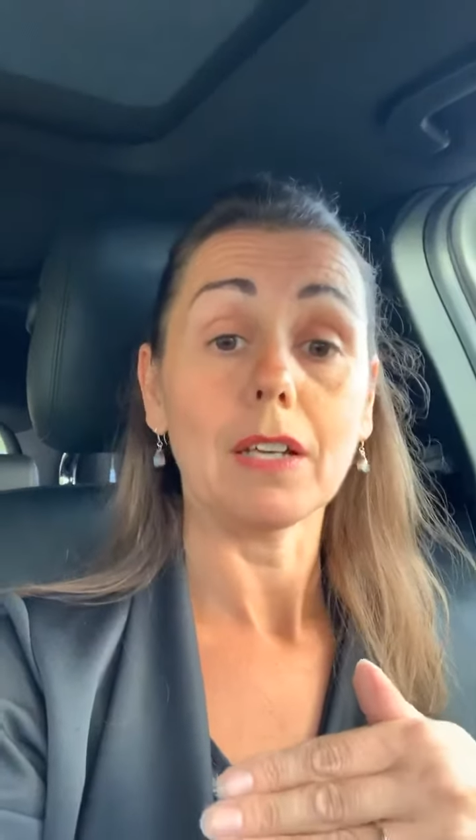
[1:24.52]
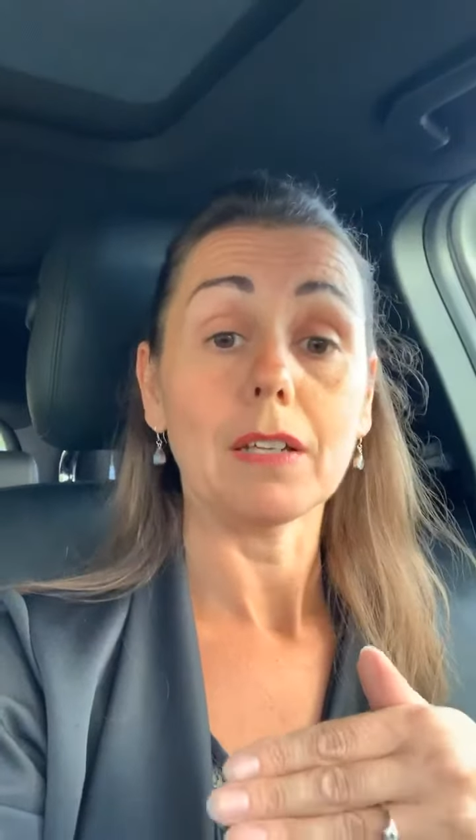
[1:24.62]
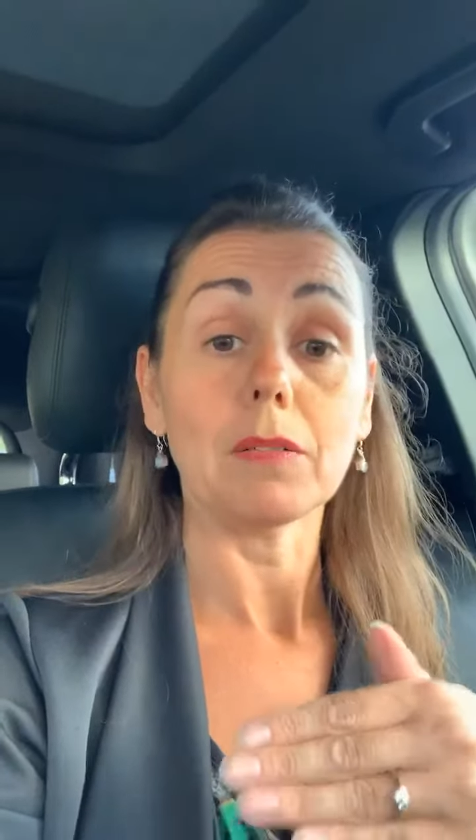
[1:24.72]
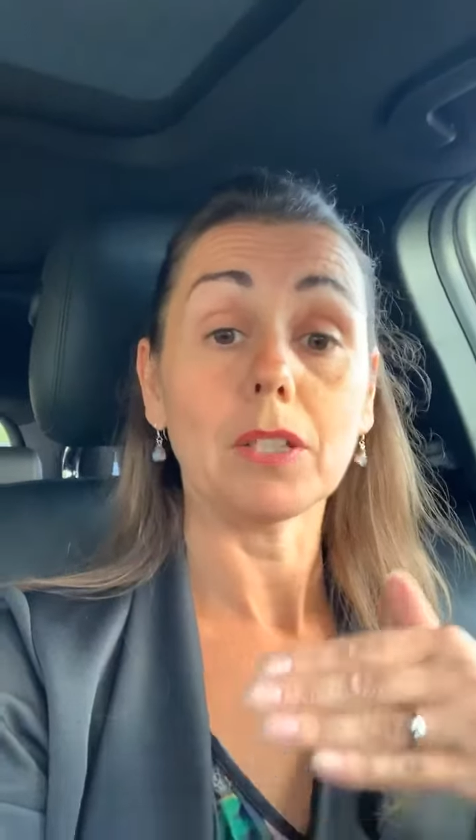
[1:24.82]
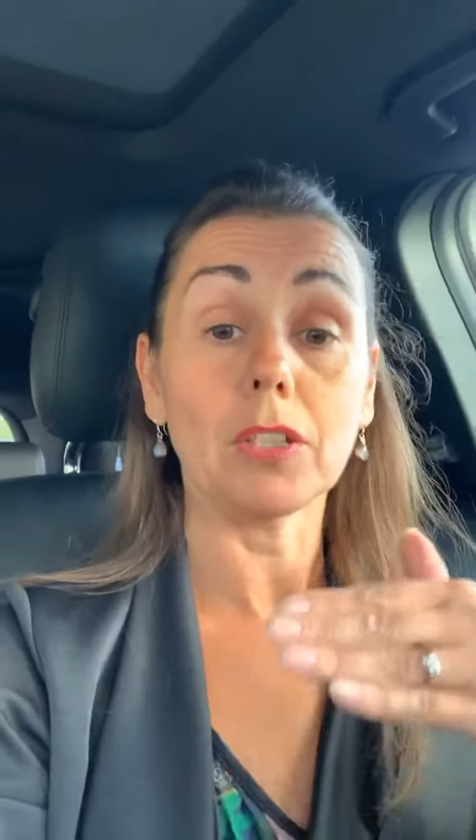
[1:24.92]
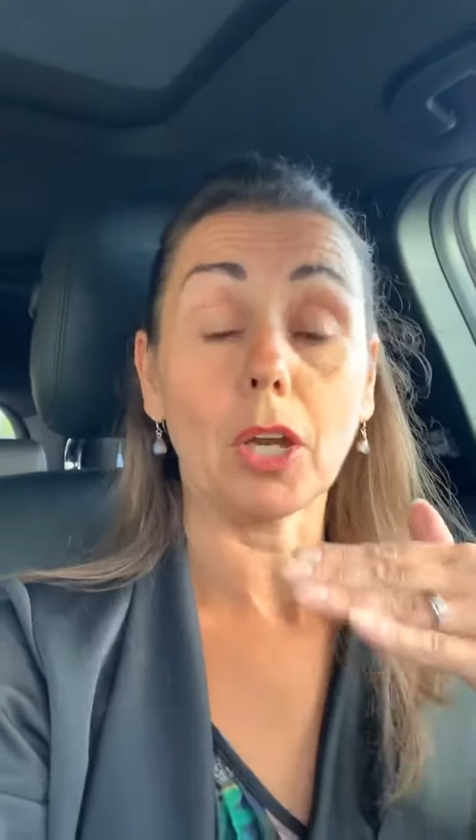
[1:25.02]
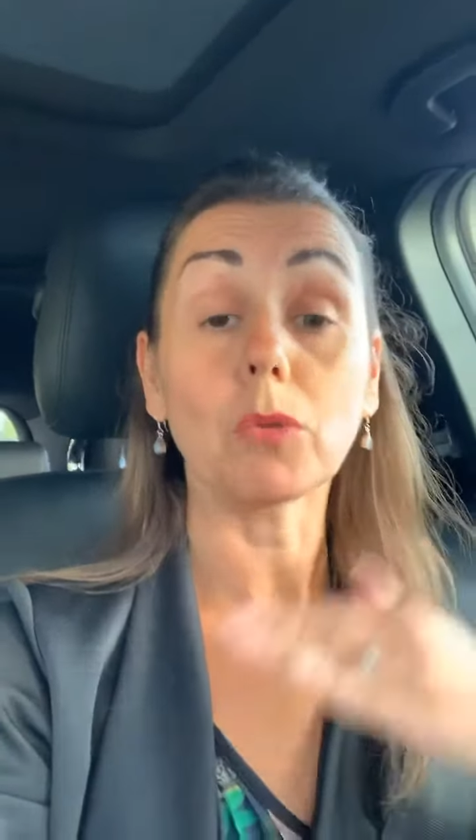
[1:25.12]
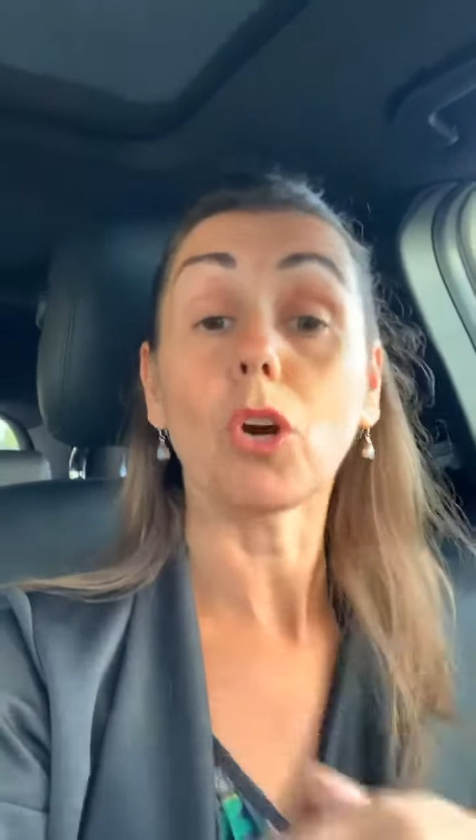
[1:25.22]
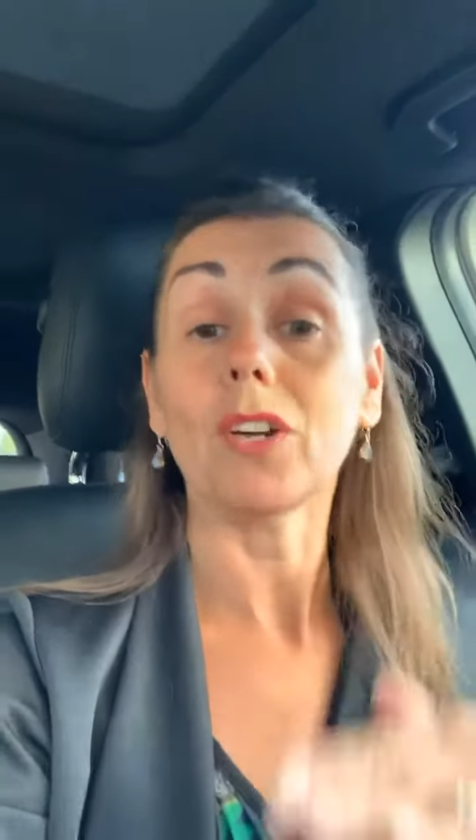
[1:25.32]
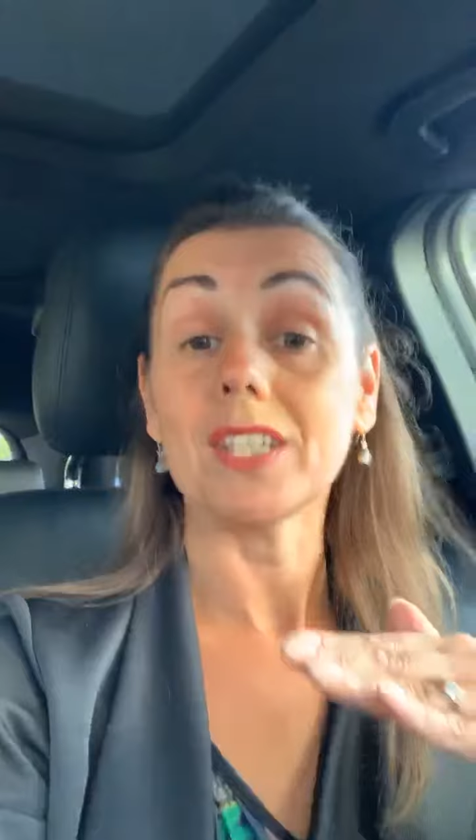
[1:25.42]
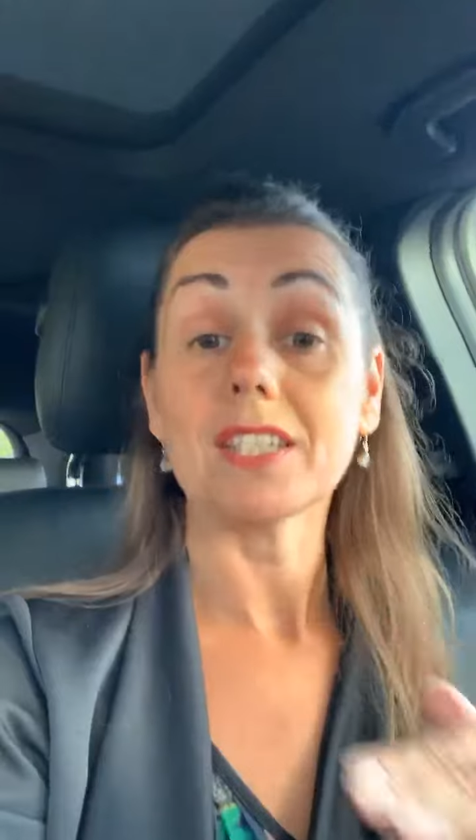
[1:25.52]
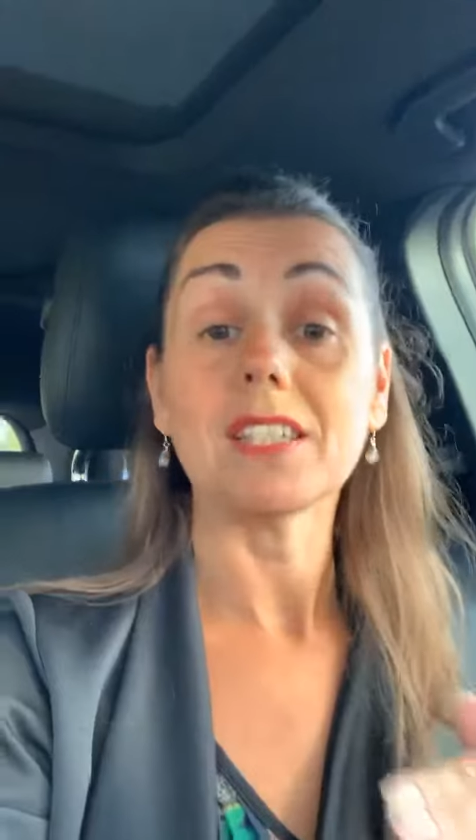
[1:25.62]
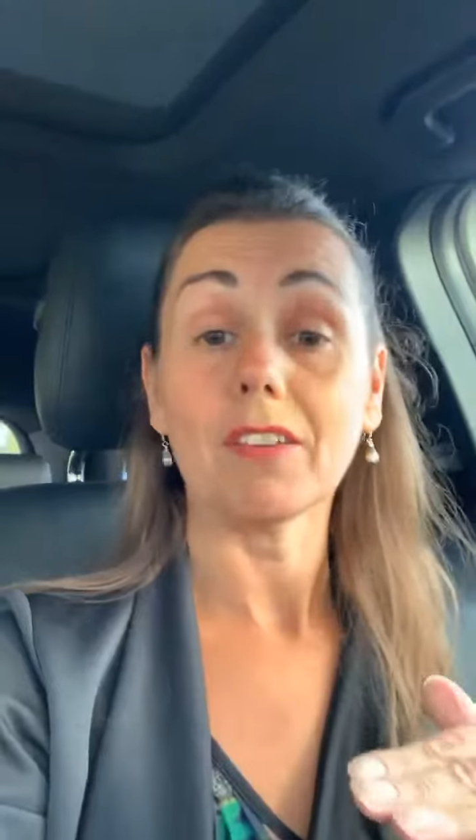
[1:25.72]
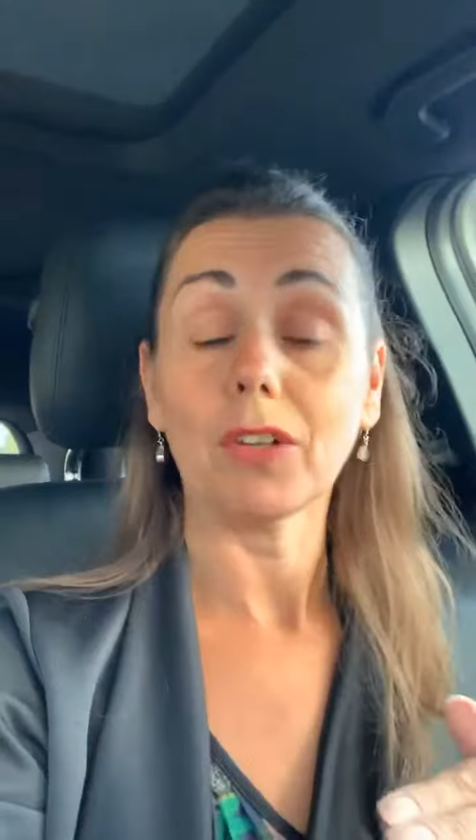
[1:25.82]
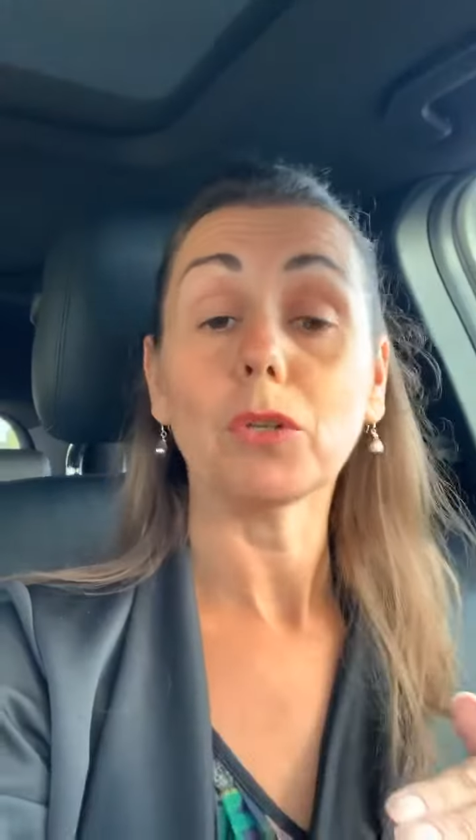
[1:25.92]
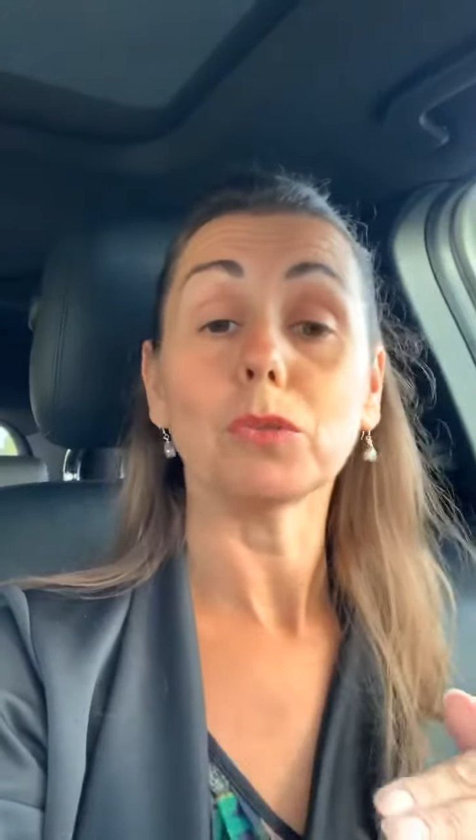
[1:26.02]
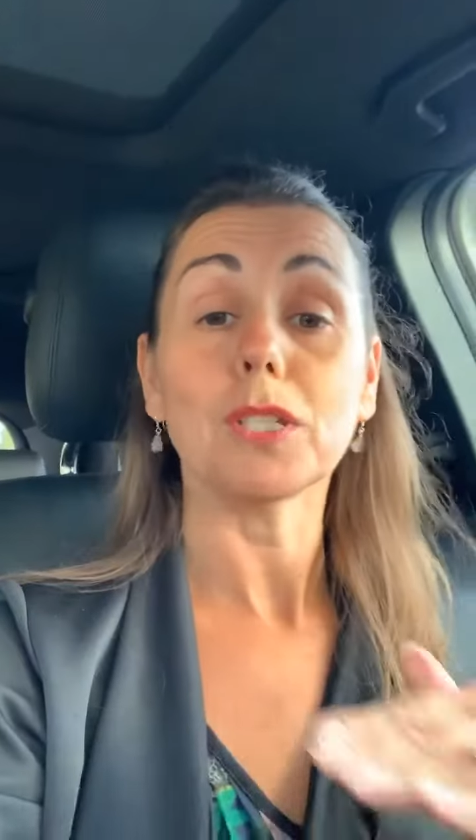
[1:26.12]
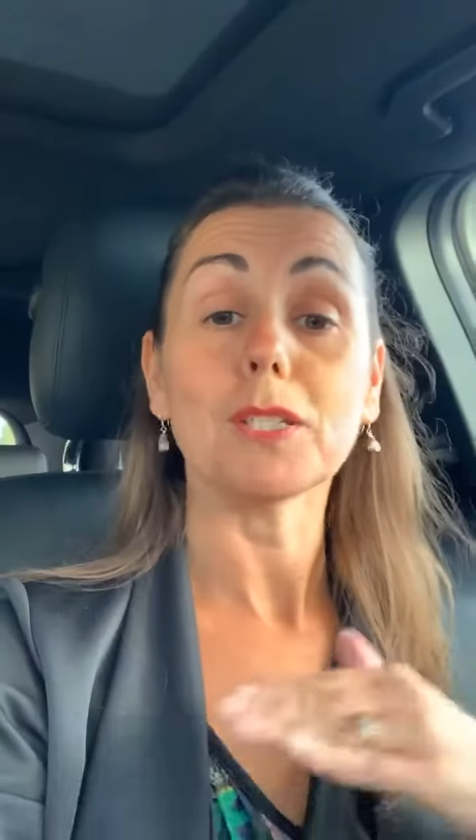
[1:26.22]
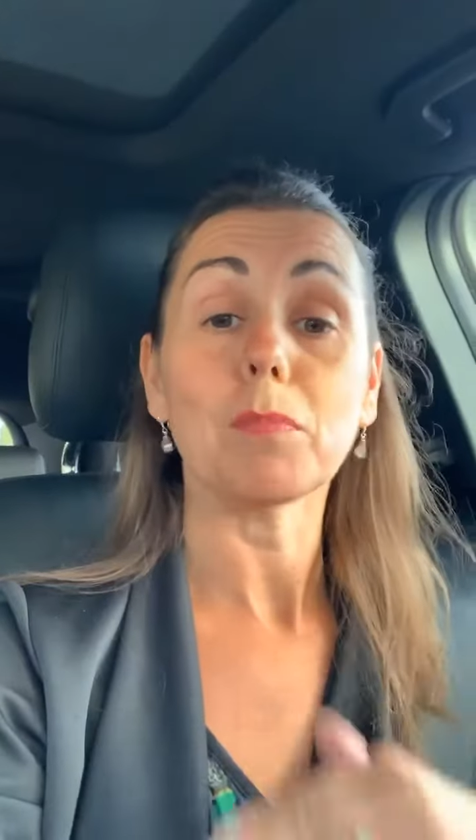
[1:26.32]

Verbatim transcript: you know got into difficulties